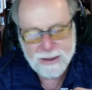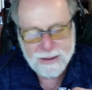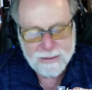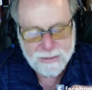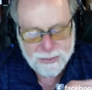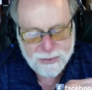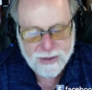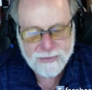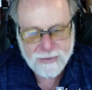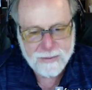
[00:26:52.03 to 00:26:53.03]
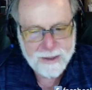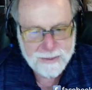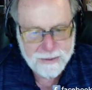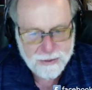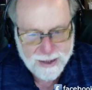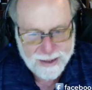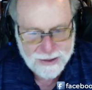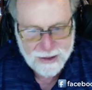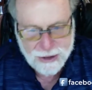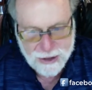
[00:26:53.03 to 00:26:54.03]
a prayer for people
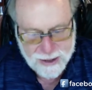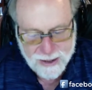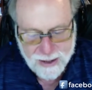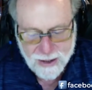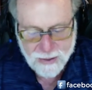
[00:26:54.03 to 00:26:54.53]
transitioning,